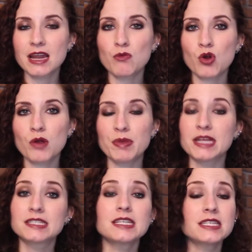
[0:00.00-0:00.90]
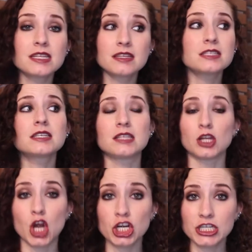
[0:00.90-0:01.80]
anymore, because this is the
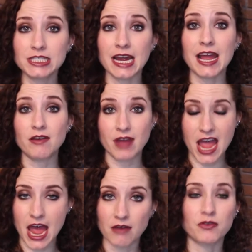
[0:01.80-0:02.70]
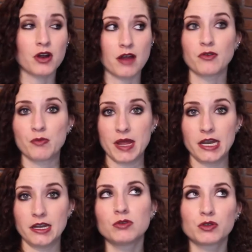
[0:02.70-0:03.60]
largest I have ever
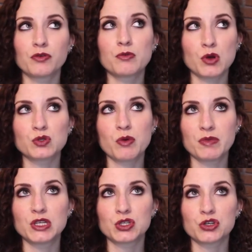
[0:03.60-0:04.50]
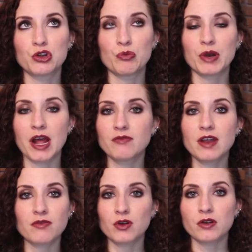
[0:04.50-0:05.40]
been, which for most women is true, but I've
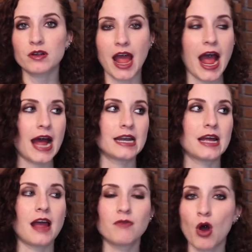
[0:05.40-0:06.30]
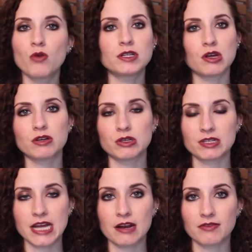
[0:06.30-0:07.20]
always
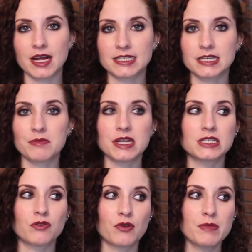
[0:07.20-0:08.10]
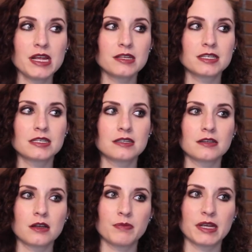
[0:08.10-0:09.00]
had a flat stomach. So for me, this is a
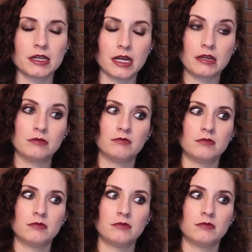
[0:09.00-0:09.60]
little bit like,